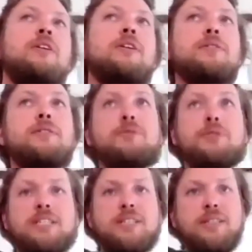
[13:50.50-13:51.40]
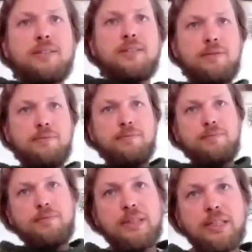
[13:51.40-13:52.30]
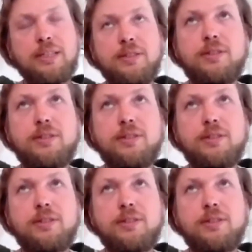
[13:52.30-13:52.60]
And the reason we